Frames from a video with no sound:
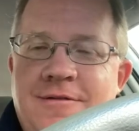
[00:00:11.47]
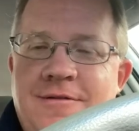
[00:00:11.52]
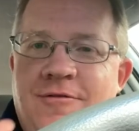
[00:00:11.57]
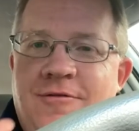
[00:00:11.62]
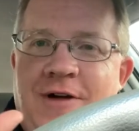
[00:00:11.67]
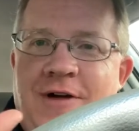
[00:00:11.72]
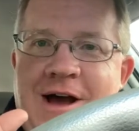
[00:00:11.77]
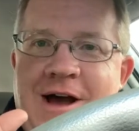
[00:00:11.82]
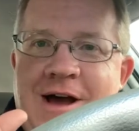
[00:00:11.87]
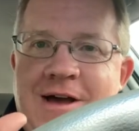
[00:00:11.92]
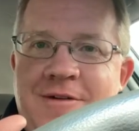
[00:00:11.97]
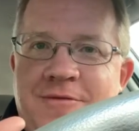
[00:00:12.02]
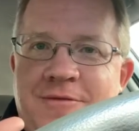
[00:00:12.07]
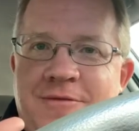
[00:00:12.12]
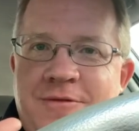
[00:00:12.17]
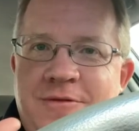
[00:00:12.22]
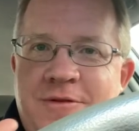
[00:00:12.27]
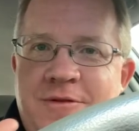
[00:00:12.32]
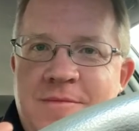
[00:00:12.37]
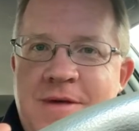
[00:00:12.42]

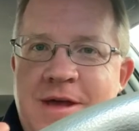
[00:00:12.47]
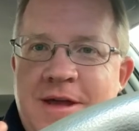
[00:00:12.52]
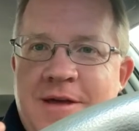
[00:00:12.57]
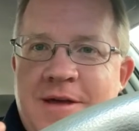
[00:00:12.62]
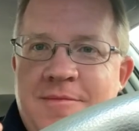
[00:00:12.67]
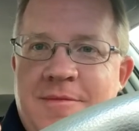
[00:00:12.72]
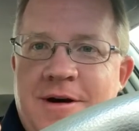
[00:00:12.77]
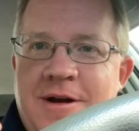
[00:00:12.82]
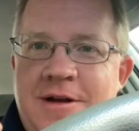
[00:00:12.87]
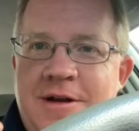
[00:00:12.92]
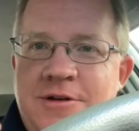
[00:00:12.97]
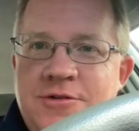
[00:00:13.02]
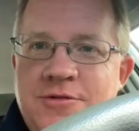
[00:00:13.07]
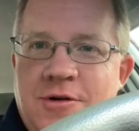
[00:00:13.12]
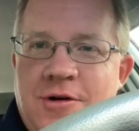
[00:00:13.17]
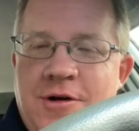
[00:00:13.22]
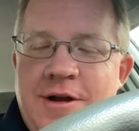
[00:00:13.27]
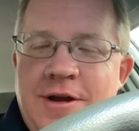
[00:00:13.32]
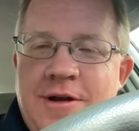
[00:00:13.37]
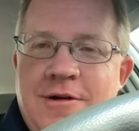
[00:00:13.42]
to make money
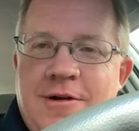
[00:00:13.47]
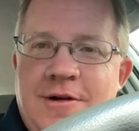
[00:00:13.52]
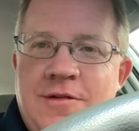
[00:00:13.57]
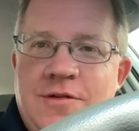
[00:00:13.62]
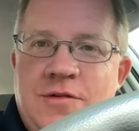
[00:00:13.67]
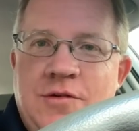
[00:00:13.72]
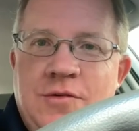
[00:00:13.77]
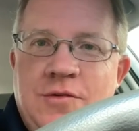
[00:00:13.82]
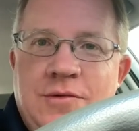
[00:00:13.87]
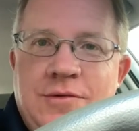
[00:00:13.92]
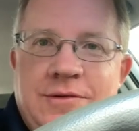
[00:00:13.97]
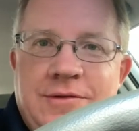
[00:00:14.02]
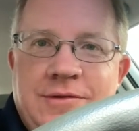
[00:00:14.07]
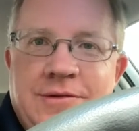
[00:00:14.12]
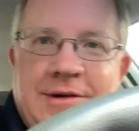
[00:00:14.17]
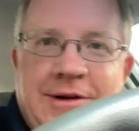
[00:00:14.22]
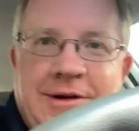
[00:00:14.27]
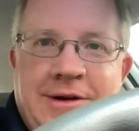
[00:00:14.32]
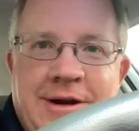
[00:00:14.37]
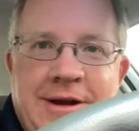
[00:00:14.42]
drawing cartoons.
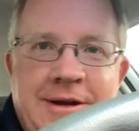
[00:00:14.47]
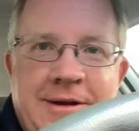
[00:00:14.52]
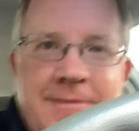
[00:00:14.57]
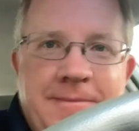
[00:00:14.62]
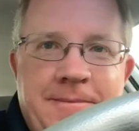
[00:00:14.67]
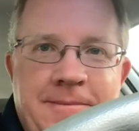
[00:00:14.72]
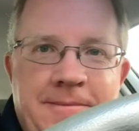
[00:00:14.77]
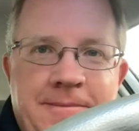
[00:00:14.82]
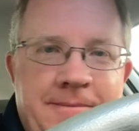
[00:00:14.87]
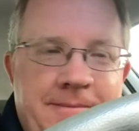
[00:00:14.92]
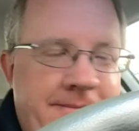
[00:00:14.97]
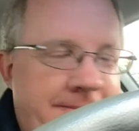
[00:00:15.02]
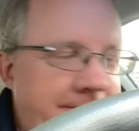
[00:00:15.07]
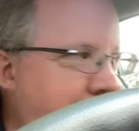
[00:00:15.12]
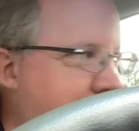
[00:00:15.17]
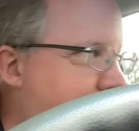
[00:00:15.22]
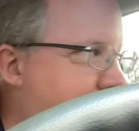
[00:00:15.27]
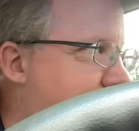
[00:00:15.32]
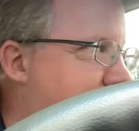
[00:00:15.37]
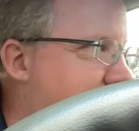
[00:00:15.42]
All right.
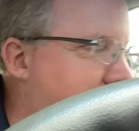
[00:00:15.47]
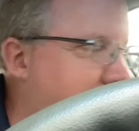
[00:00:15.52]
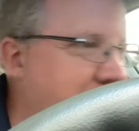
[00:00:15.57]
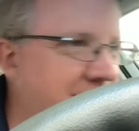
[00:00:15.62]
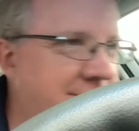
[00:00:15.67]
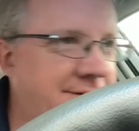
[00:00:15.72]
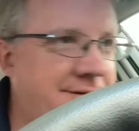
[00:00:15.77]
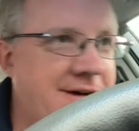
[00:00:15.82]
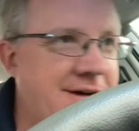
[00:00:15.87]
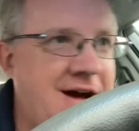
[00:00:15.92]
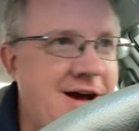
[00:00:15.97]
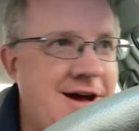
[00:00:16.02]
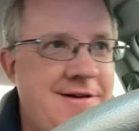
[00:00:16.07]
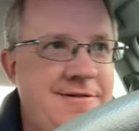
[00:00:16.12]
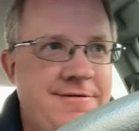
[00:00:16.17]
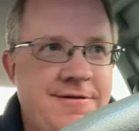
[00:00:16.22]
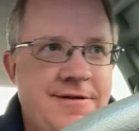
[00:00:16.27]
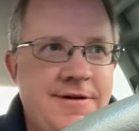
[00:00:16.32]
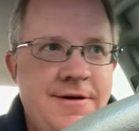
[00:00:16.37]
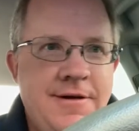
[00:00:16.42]
Number
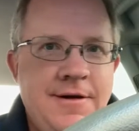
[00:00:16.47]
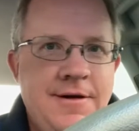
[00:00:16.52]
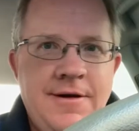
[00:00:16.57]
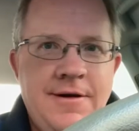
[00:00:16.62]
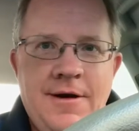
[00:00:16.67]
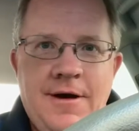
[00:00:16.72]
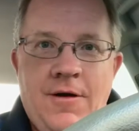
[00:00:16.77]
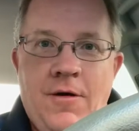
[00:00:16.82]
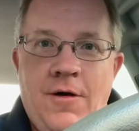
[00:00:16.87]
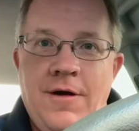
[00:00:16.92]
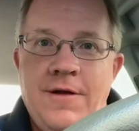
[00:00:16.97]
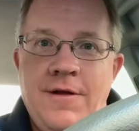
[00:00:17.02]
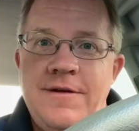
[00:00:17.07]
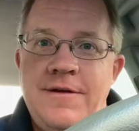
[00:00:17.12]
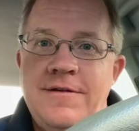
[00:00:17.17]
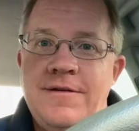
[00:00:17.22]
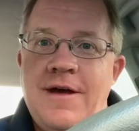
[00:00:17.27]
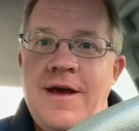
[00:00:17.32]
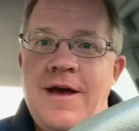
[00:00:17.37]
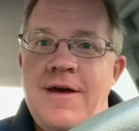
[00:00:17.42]
5. All
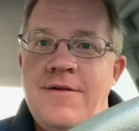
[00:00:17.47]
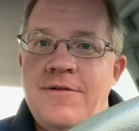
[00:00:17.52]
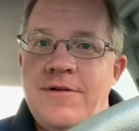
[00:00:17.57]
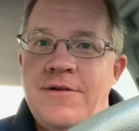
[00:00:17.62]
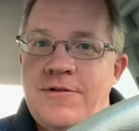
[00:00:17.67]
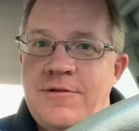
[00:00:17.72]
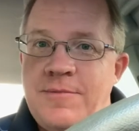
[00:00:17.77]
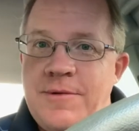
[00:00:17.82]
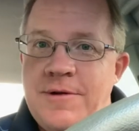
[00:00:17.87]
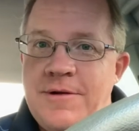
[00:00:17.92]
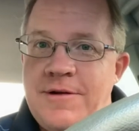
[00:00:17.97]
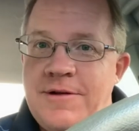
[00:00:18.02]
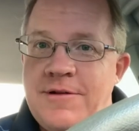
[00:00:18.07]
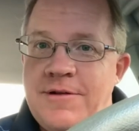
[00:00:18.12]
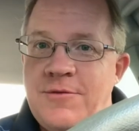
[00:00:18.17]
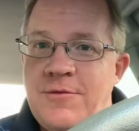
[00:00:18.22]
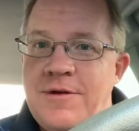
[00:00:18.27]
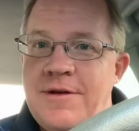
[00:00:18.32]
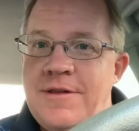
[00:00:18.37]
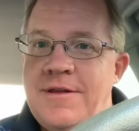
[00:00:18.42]
these I have
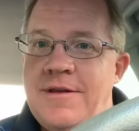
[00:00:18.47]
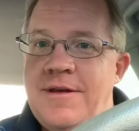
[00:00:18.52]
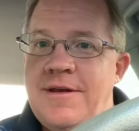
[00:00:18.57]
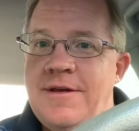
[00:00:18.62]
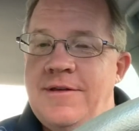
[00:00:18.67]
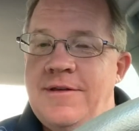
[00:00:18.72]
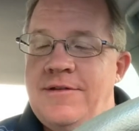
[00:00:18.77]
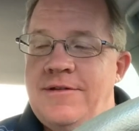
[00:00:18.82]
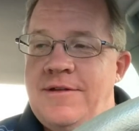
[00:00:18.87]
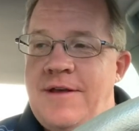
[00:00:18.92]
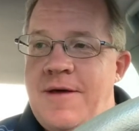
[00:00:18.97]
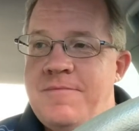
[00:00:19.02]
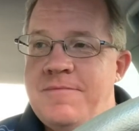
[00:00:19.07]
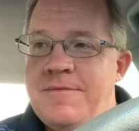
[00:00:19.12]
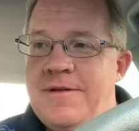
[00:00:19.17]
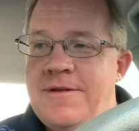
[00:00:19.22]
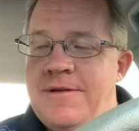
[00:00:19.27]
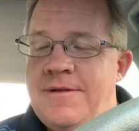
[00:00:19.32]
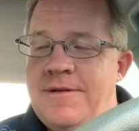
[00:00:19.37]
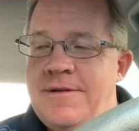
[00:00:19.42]
experience with
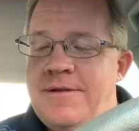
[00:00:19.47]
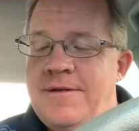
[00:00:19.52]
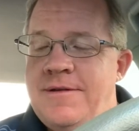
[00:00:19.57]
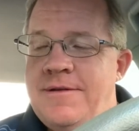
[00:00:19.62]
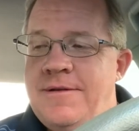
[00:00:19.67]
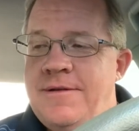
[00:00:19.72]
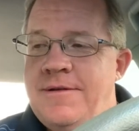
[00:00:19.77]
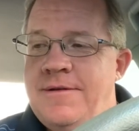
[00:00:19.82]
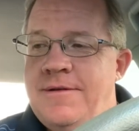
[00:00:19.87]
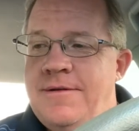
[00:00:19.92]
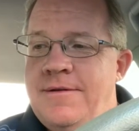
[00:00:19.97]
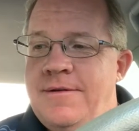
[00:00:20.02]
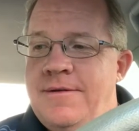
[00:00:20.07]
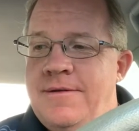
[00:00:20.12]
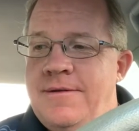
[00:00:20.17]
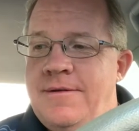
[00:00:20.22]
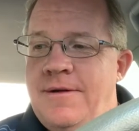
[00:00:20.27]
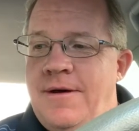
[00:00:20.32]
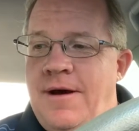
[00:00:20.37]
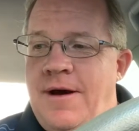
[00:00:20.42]
except
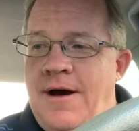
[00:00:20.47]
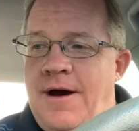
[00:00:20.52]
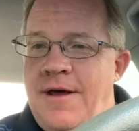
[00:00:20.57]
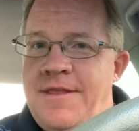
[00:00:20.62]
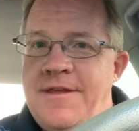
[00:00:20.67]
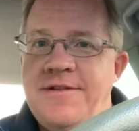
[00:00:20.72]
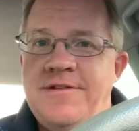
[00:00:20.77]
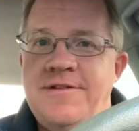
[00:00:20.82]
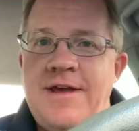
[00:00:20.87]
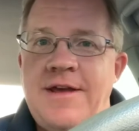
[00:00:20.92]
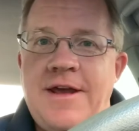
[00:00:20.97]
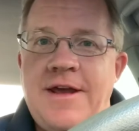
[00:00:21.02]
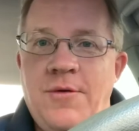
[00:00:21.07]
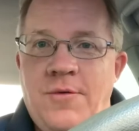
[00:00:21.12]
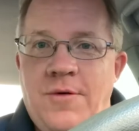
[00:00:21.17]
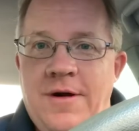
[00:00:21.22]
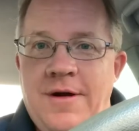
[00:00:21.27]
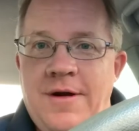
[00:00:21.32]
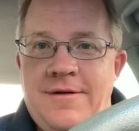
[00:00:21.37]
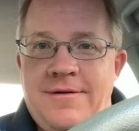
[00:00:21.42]
the second
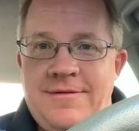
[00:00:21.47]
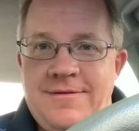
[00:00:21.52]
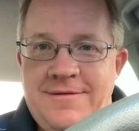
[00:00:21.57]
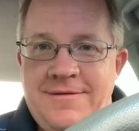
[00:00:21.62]
one.